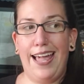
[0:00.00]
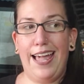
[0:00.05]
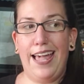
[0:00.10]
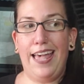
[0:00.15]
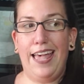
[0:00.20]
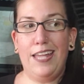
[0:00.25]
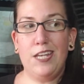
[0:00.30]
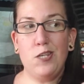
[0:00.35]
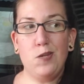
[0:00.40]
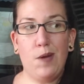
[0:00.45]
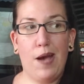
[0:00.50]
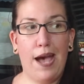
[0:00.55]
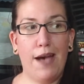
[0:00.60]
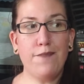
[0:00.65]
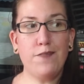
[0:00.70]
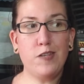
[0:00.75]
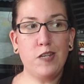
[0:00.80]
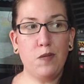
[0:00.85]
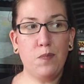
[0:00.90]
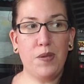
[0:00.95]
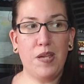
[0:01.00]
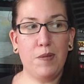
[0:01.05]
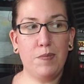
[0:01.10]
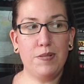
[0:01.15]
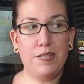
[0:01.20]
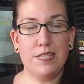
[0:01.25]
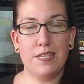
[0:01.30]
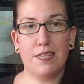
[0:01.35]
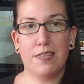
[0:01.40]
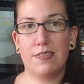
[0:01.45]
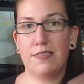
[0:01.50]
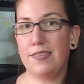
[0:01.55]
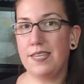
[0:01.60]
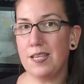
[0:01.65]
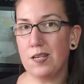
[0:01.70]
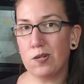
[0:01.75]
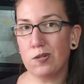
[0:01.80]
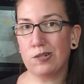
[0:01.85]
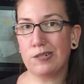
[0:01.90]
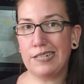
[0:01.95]
and you have to be able to
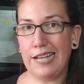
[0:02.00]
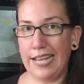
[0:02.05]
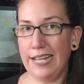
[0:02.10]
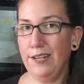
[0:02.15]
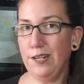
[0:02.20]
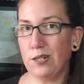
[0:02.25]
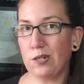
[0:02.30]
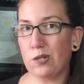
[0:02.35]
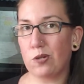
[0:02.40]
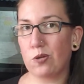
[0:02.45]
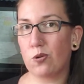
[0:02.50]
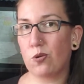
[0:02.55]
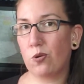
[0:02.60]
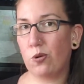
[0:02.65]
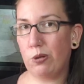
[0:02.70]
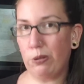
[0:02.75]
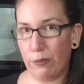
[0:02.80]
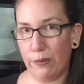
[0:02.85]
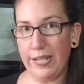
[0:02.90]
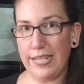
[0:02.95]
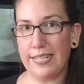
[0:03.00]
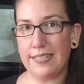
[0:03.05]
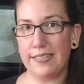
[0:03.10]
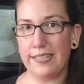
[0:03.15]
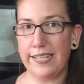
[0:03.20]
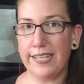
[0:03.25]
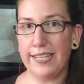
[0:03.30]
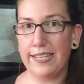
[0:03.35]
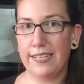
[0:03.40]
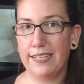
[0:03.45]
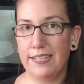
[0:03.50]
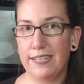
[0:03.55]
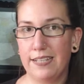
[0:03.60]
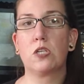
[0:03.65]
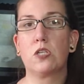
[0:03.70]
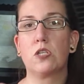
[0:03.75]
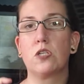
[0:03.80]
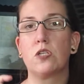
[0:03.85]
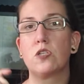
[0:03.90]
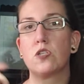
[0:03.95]
think kind of quickly.
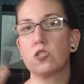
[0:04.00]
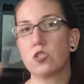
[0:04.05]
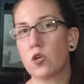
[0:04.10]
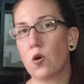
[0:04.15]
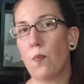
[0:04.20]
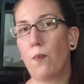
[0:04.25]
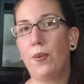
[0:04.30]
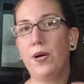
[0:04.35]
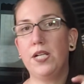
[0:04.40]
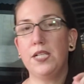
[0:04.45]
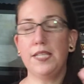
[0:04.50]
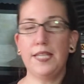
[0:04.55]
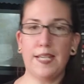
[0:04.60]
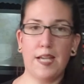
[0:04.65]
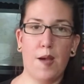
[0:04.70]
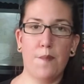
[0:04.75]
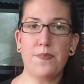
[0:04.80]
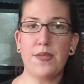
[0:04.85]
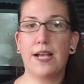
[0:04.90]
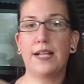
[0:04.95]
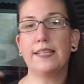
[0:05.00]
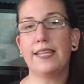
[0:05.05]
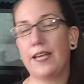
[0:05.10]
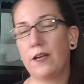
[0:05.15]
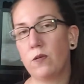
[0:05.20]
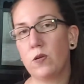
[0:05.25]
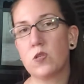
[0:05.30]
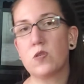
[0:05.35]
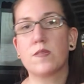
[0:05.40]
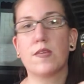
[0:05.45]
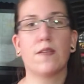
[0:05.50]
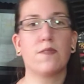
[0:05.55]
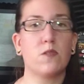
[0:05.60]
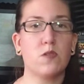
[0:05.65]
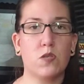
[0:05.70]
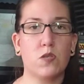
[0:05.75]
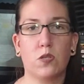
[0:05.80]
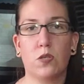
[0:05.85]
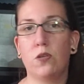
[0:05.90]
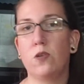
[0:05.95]
So pulling up that language without
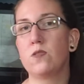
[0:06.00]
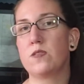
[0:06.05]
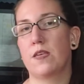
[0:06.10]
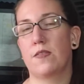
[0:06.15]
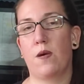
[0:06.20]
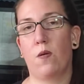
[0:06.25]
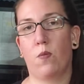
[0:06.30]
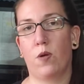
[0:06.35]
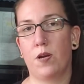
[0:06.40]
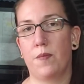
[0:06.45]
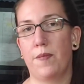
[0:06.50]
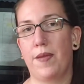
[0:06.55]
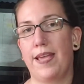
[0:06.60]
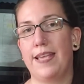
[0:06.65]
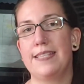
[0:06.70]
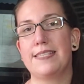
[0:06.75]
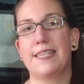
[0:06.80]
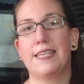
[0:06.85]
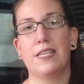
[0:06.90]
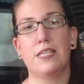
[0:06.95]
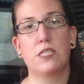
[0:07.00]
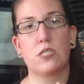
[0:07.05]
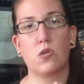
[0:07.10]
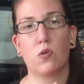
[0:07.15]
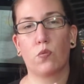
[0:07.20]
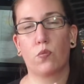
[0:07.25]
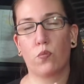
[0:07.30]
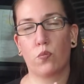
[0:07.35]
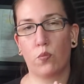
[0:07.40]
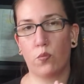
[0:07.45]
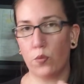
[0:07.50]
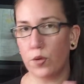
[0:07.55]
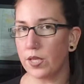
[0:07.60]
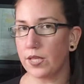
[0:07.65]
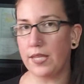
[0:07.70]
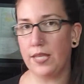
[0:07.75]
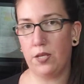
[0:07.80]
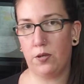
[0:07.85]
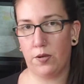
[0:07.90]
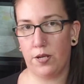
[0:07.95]
those clues, without that word banks is
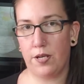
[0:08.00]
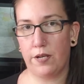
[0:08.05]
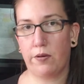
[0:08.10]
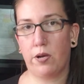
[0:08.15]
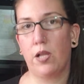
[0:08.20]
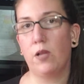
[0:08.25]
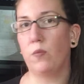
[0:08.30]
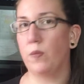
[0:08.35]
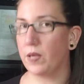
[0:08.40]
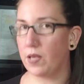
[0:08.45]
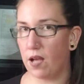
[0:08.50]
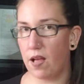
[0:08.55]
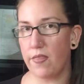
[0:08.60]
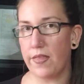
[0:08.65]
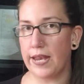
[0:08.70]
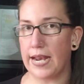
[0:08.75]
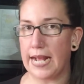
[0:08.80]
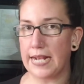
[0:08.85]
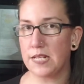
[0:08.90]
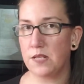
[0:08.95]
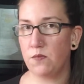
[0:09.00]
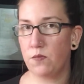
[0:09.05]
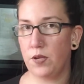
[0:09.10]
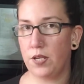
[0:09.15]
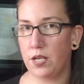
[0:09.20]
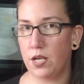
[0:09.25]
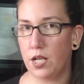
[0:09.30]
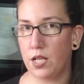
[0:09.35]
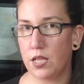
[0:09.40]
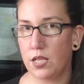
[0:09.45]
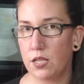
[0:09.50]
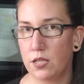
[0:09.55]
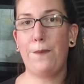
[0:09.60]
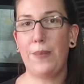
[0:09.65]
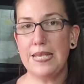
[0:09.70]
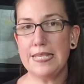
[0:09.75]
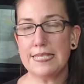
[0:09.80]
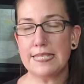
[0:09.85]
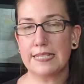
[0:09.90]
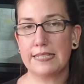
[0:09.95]
really critical, and we call that active recall.
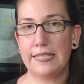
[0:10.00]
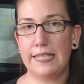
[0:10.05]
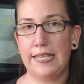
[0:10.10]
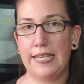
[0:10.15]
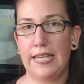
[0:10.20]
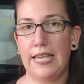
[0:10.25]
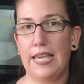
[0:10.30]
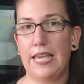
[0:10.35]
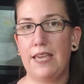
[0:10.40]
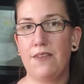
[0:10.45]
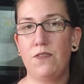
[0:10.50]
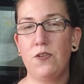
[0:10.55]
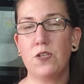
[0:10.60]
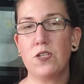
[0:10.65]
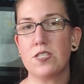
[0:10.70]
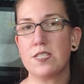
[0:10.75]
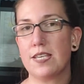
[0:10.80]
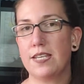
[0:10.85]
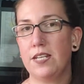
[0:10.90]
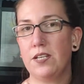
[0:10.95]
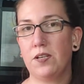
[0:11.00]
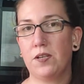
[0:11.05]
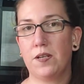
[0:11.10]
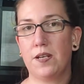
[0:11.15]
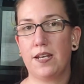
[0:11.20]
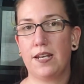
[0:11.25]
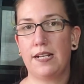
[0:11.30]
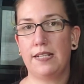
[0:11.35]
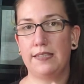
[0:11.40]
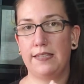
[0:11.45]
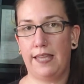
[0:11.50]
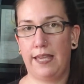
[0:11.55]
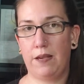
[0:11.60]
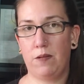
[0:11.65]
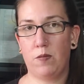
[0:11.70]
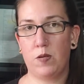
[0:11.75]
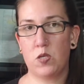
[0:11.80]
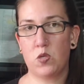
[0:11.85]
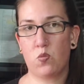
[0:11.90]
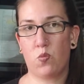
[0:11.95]
Basically, if you're just getting good at a
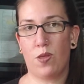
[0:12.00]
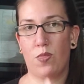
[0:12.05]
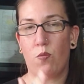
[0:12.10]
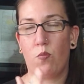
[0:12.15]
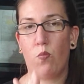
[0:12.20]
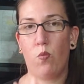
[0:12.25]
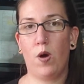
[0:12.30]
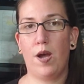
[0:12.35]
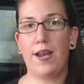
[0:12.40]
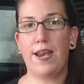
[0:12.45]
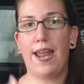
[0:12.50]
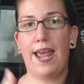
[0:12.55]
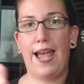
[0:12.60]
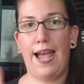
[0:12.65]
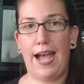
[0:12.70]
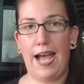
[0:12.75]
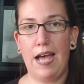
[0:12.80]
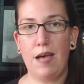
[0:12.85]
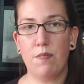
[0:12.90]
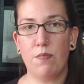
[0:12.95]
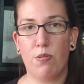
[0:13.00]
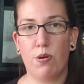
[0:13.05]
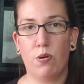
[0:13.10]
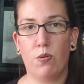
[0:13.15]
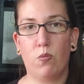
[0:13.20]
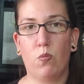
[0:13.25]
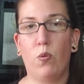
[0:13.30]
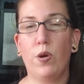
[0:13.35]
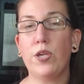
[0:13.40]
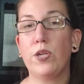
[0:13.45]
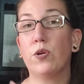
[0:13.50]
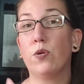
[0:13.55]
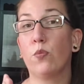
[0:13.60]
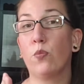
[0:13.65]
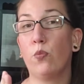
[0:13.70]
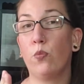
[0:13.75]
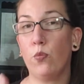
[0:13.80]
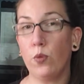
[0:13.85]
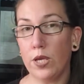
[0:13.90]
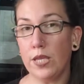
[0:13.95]
language with one app, what you're
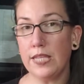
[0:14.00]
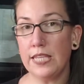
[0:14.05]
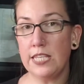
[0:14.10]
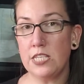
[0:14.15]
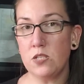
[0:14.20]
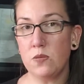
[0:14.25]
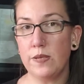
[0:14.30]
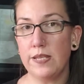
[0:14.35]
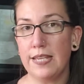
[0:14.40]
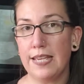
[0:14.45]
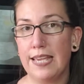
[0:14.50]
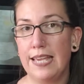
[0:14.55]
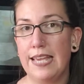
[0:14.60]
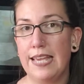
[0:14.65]
really doing